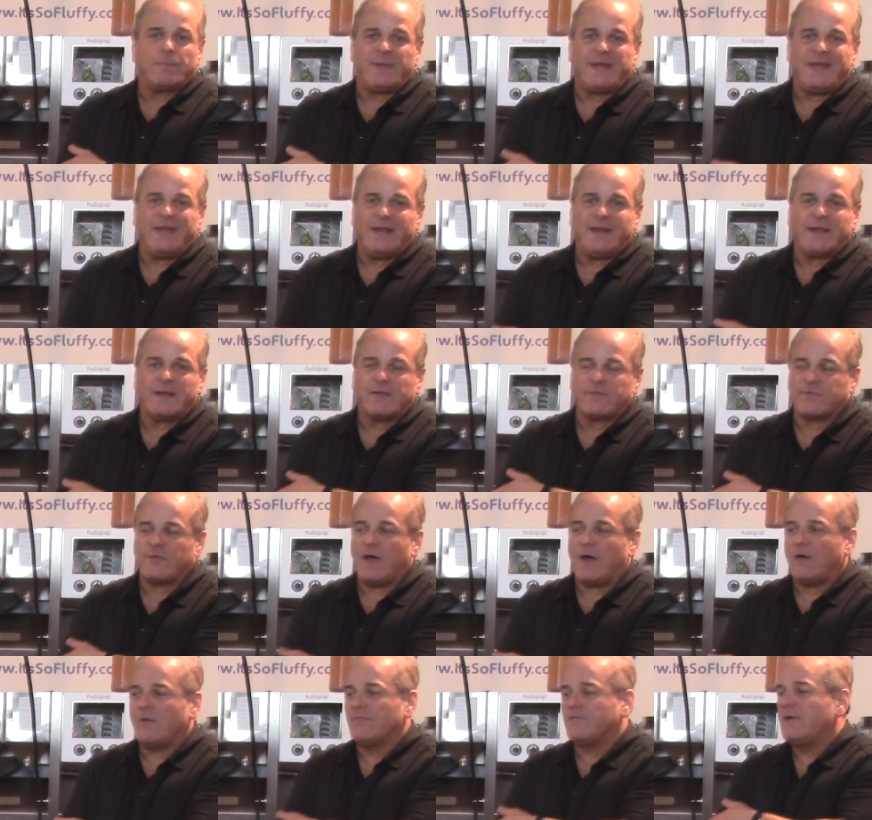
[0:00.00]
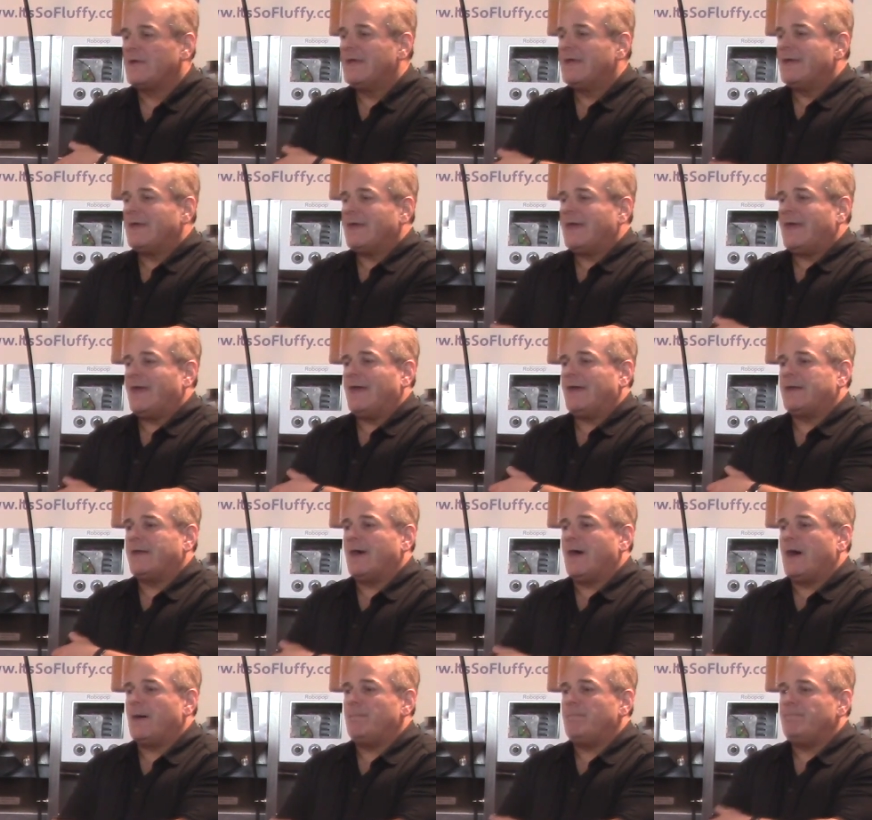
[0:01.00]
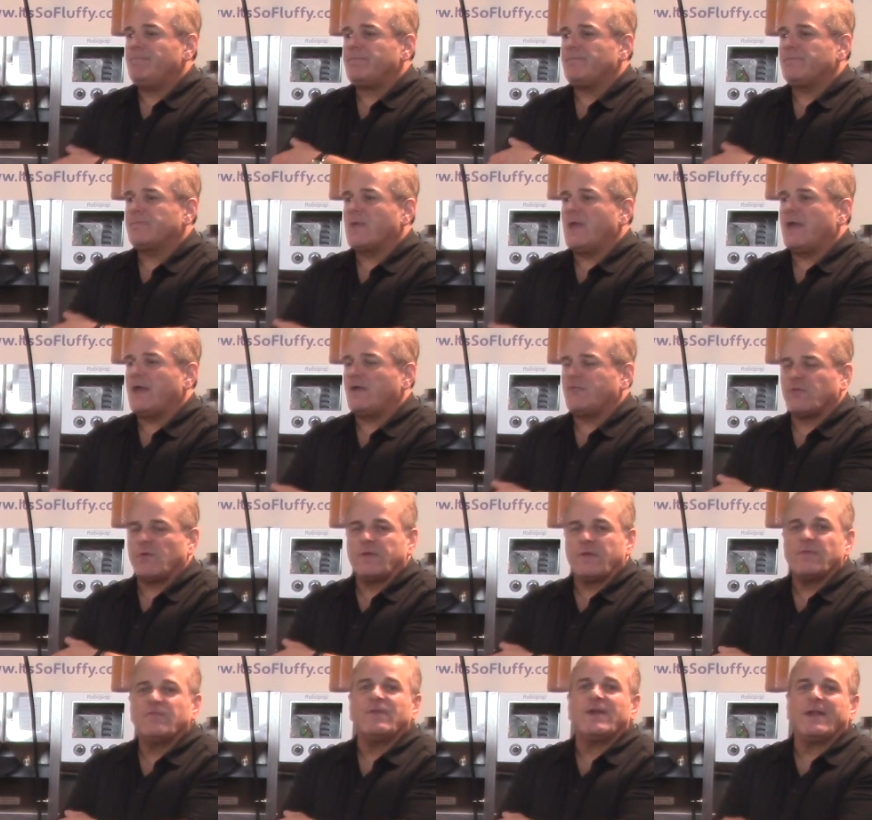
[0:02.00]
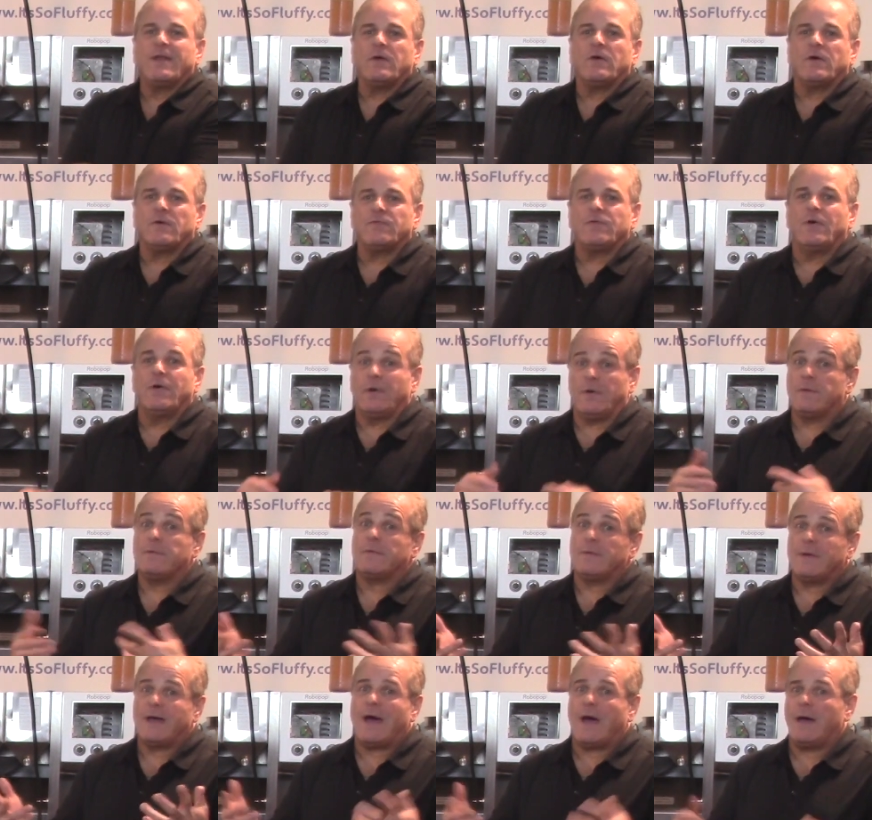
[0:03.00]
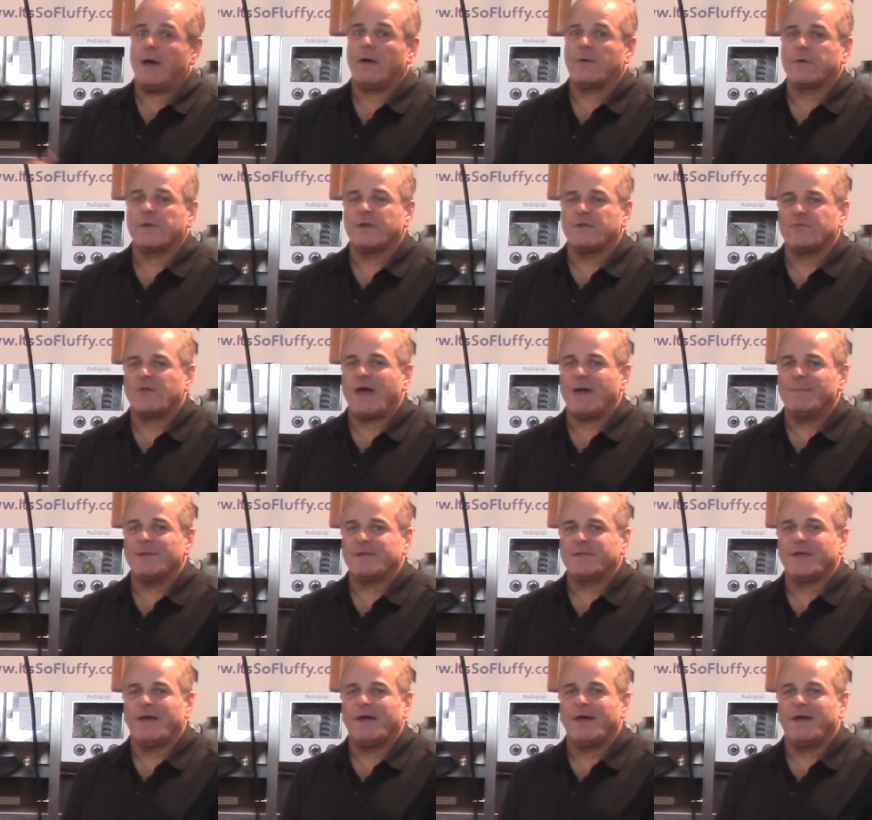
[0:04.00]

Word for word: be heating itself, and, um, and I showed you the video of how good a job it